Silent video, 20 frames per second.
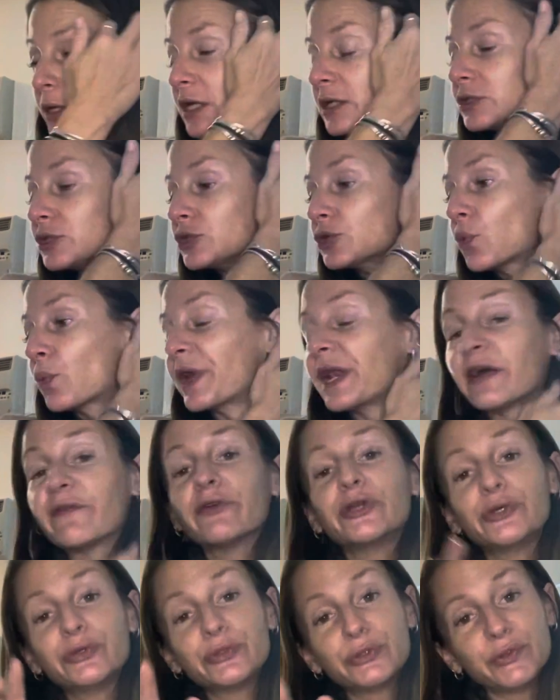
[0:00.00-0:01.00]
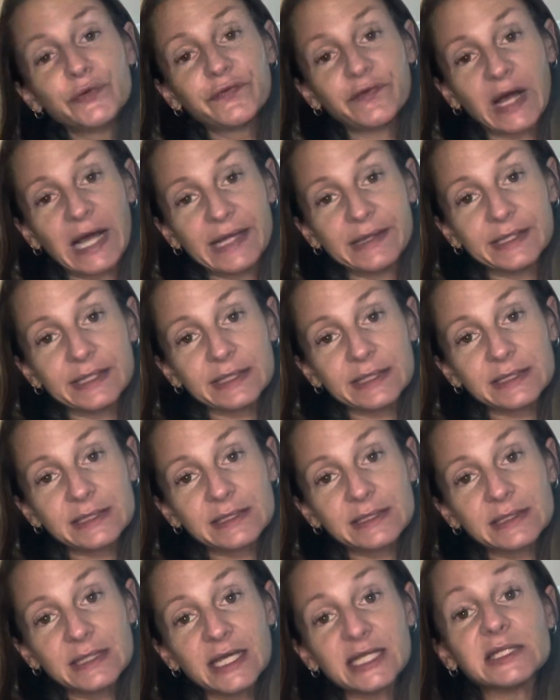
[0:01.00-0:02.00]
so whenever you do find
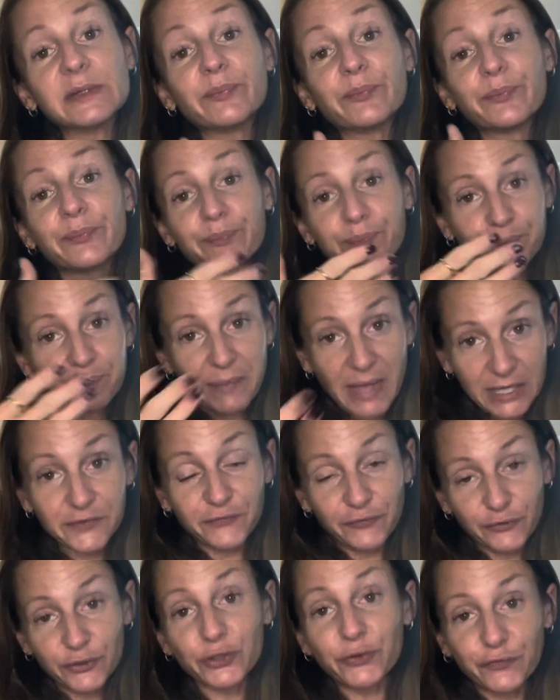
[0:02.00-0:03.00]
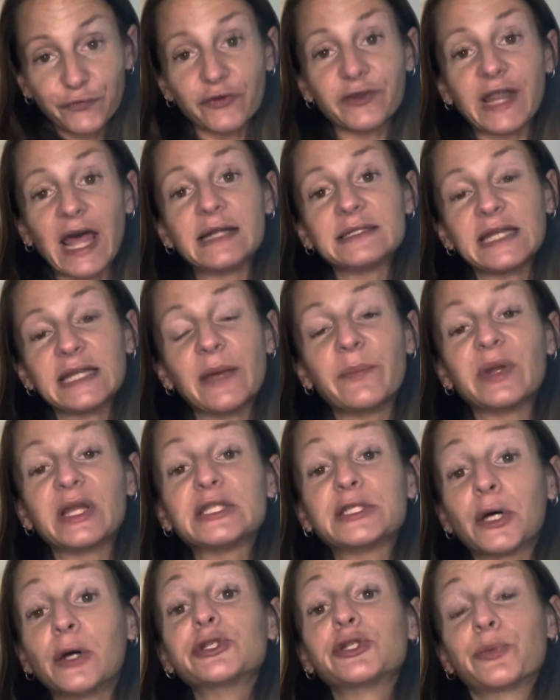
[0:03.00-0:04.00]
this it's meant for you for that day but
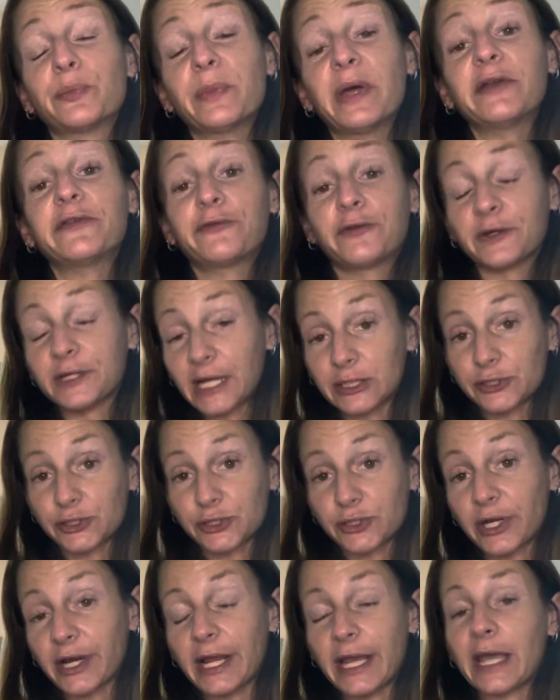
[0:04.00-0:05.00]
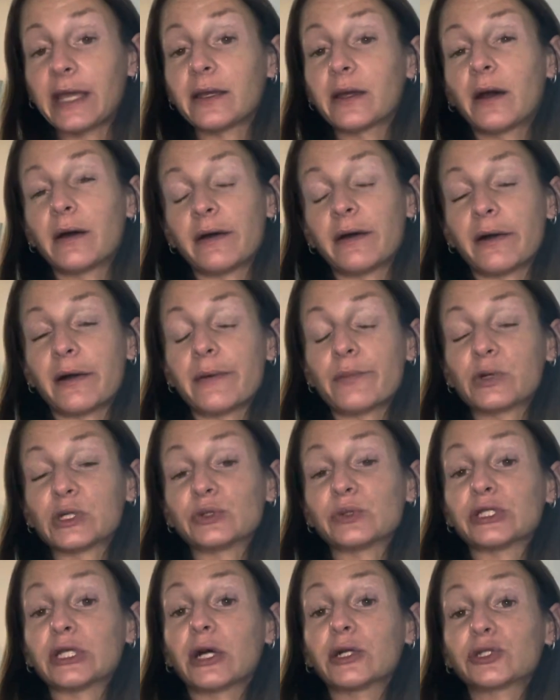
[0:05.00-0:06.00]
it's also meant for yesterday um which
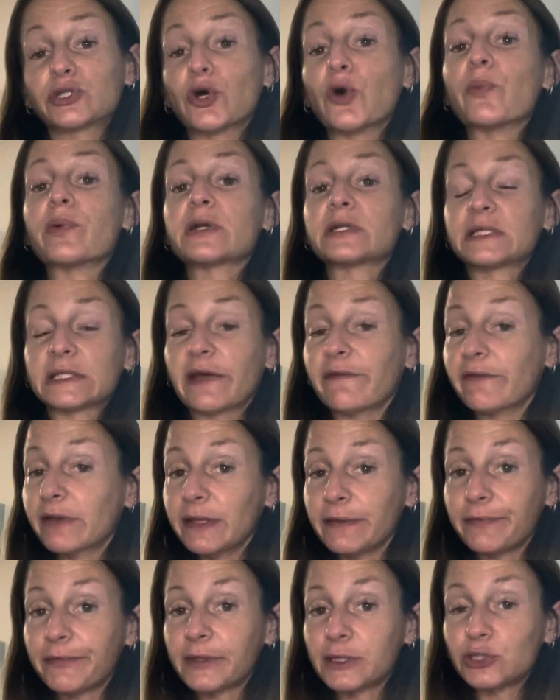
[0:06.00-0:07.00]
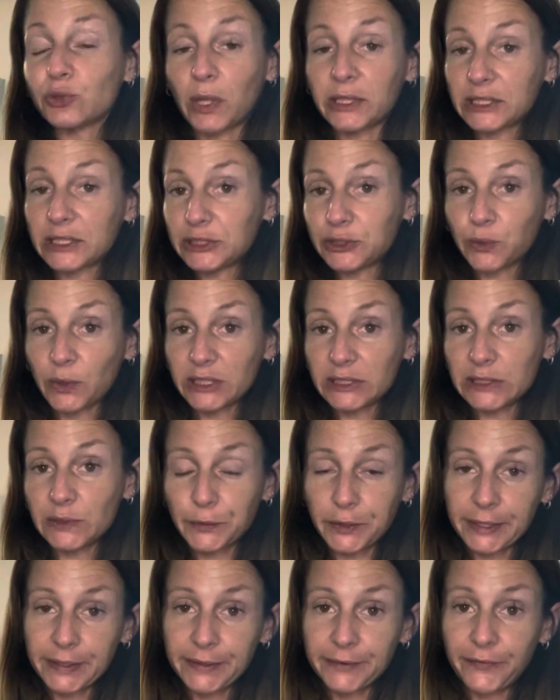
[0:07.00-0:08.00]
was october 7th
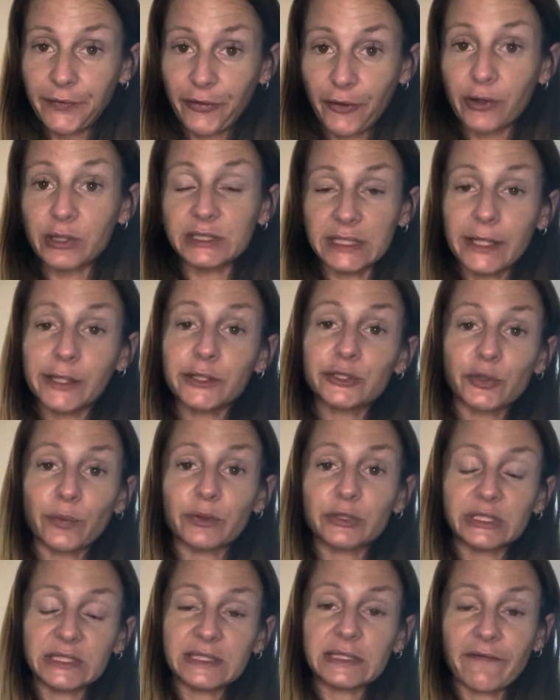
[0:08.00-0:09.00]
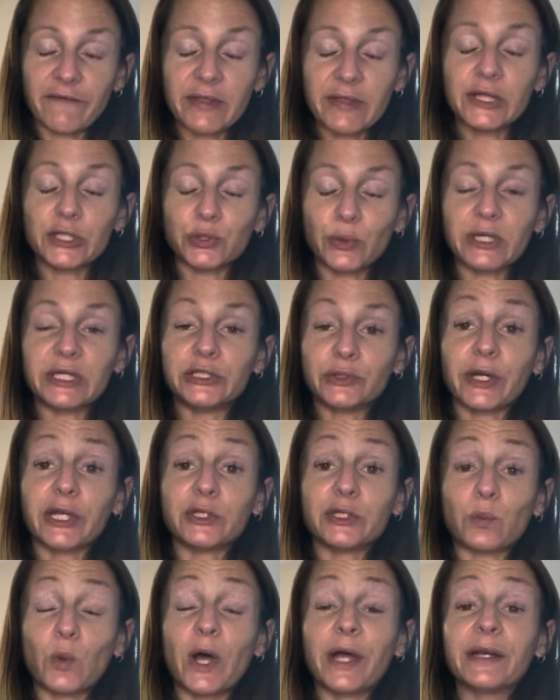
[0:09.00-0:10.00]
2021 thursday october 7th
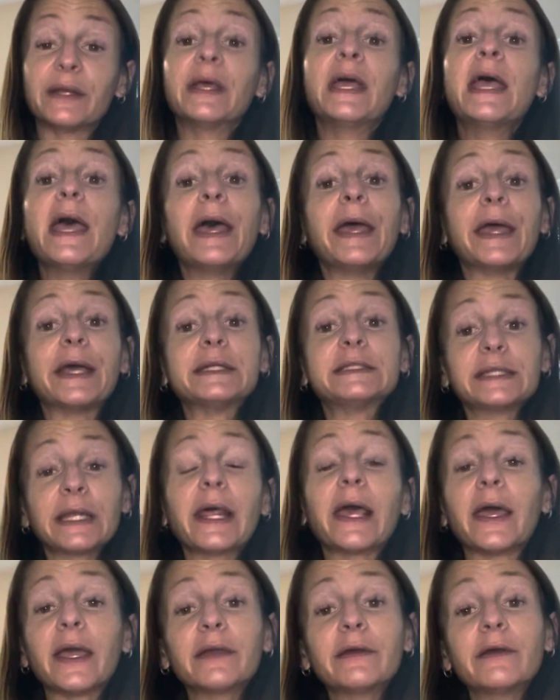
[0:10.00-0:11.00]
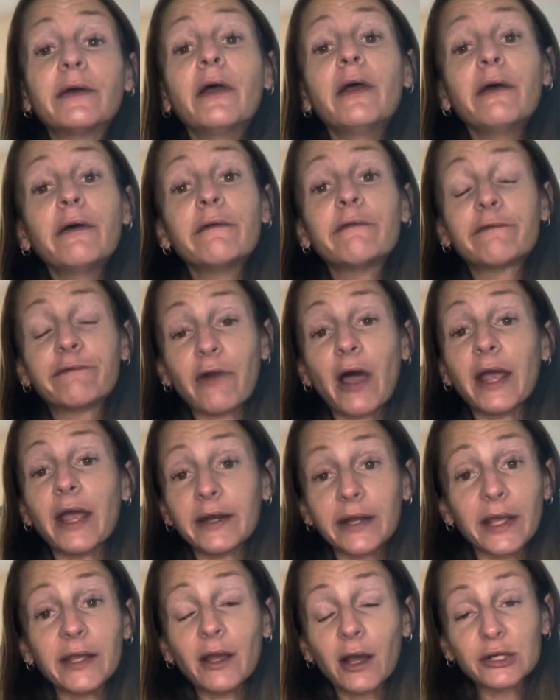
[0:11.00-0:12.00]
2021 and today
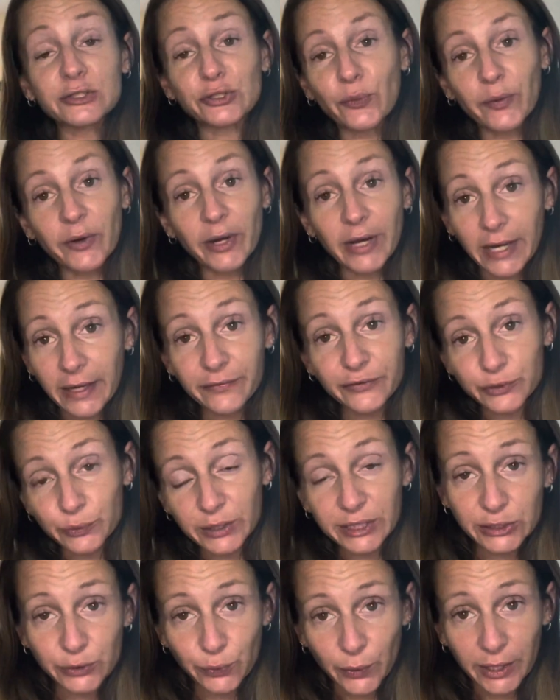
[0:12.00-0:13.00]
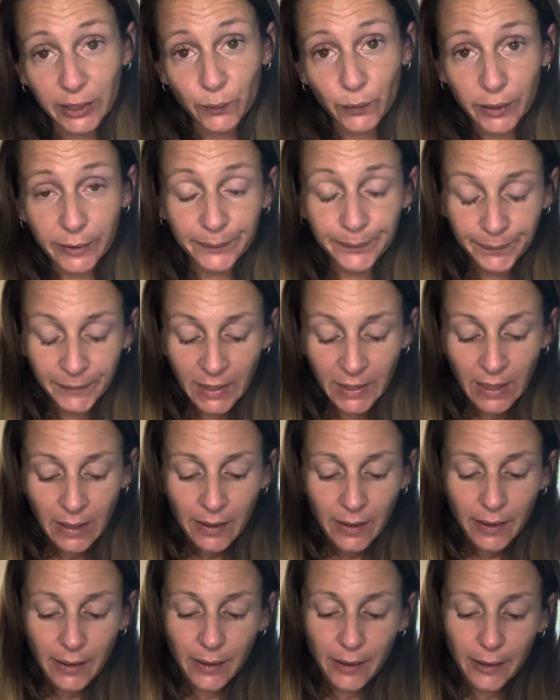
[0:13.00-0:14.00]
Friday, October 8th, 2021.
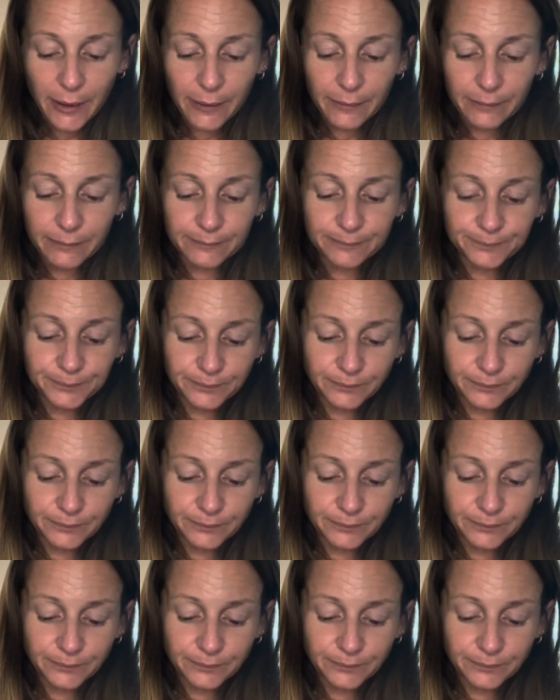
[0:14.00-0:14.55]
Um,